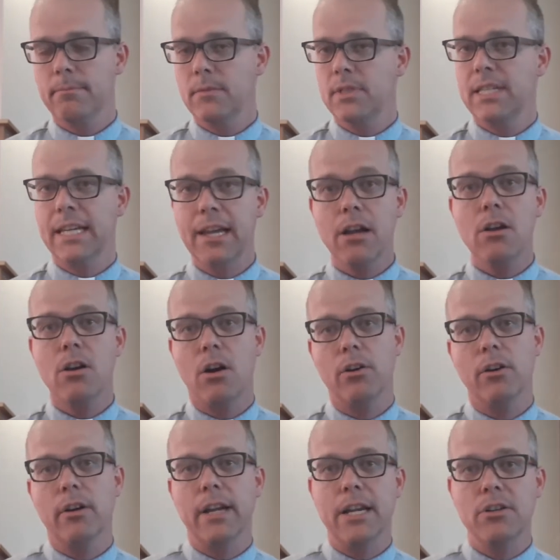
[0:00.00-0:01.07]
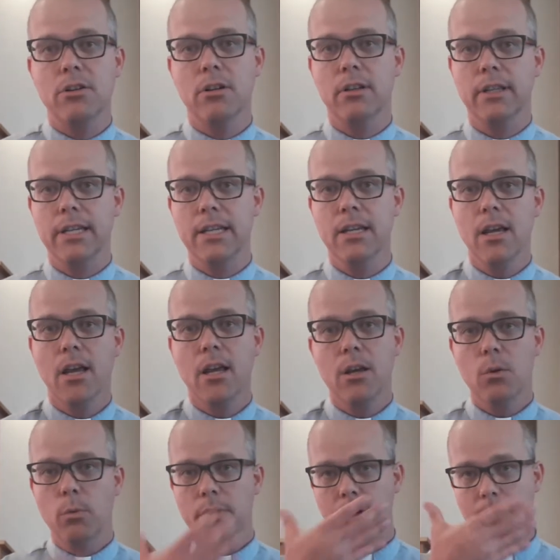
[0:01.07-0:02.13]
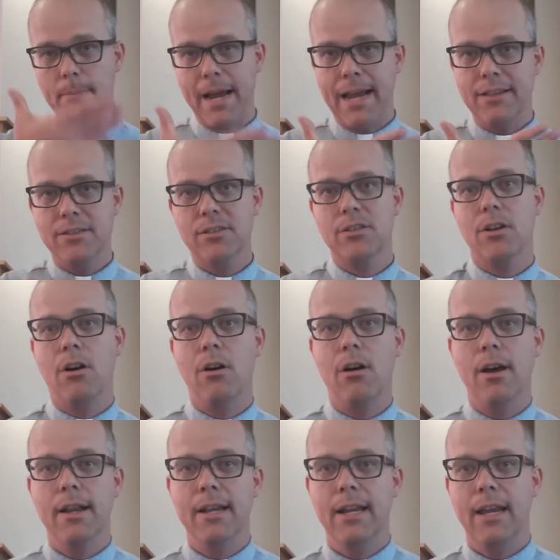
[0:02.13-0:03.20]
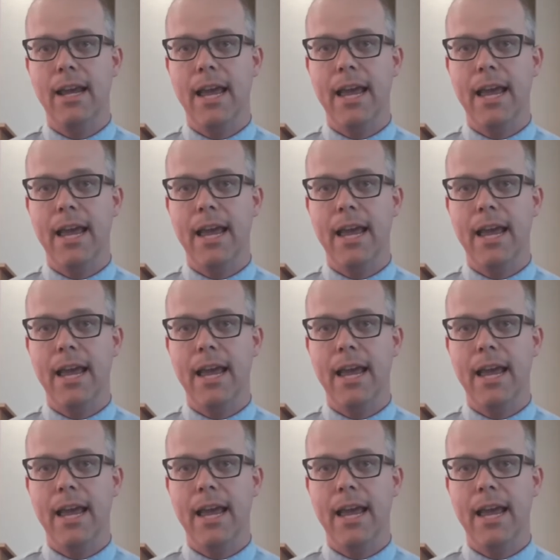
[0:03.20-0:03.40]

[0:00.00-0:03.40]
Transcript: singing congregationally with our masks on